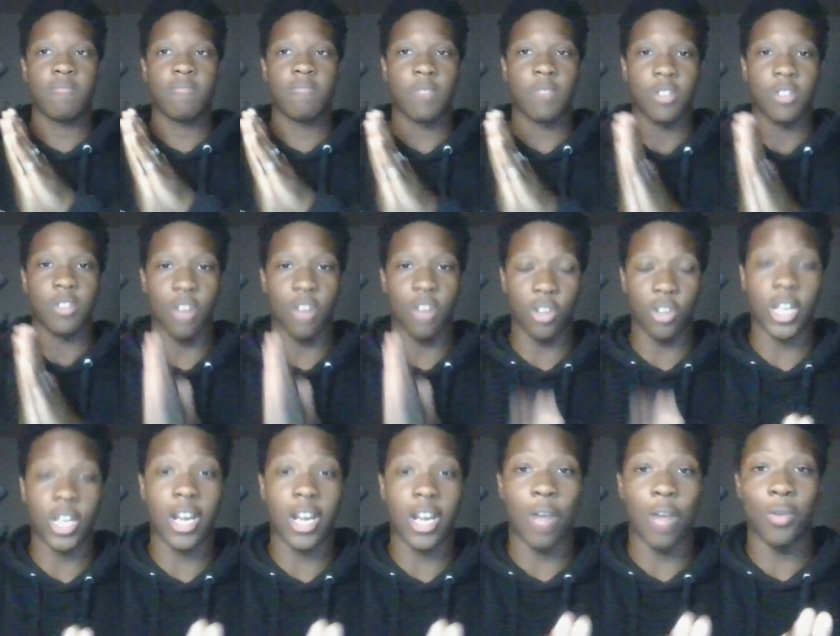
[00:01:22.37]
Go
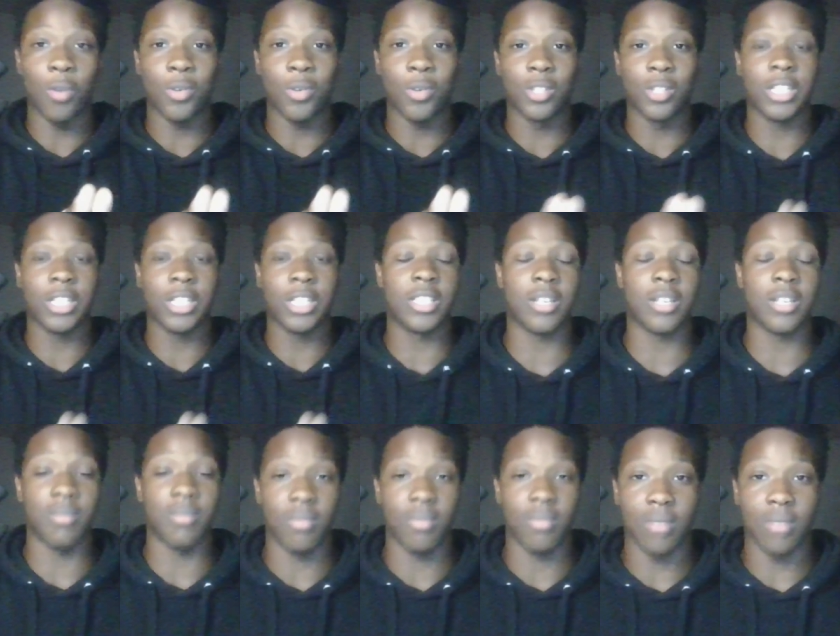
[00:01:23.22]
check it out when we release
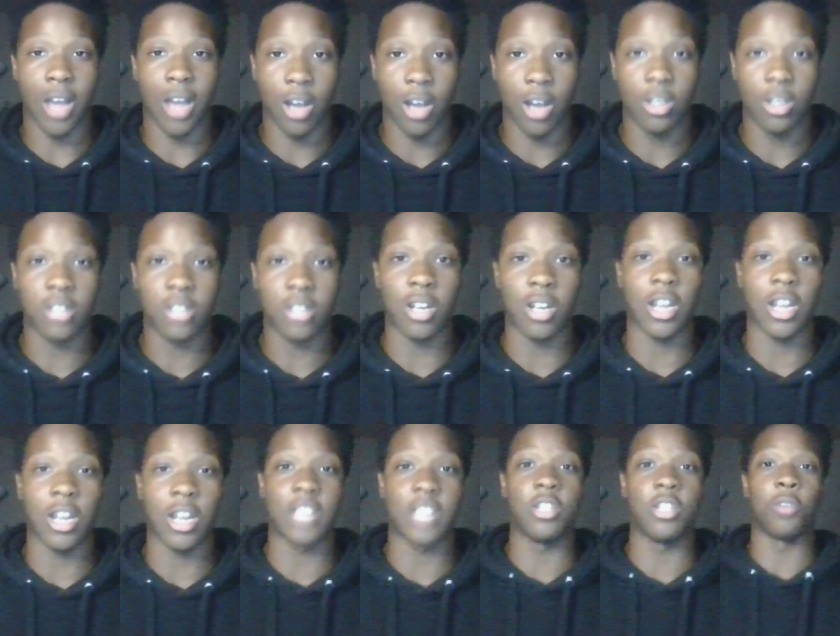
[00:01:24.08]
it. I'll let y'all
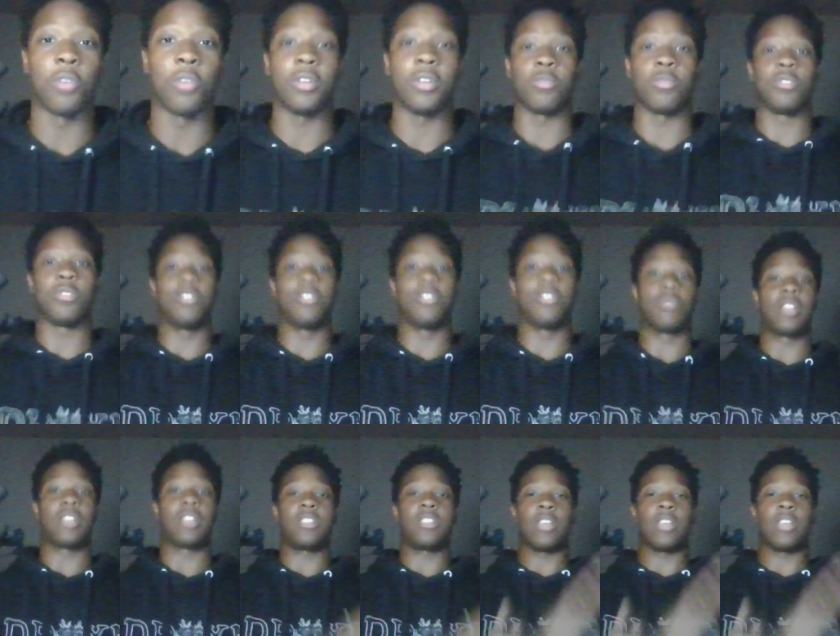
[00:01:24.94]
guys know when we do
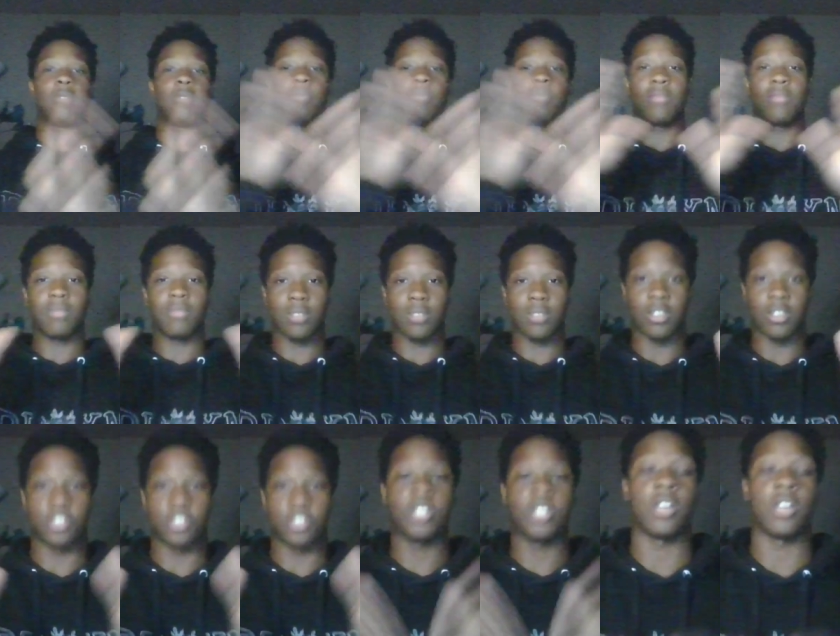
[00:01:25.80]
release it.
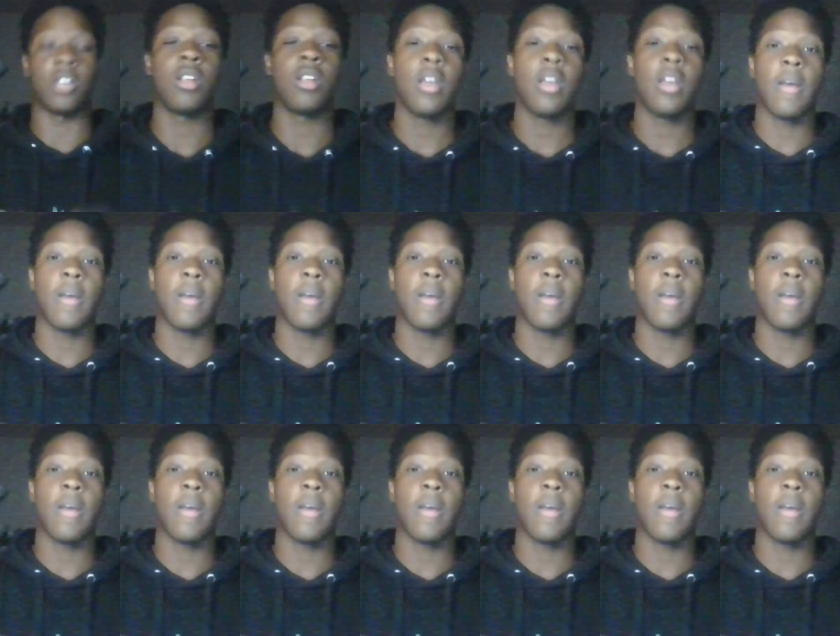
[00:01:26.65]
Good shit.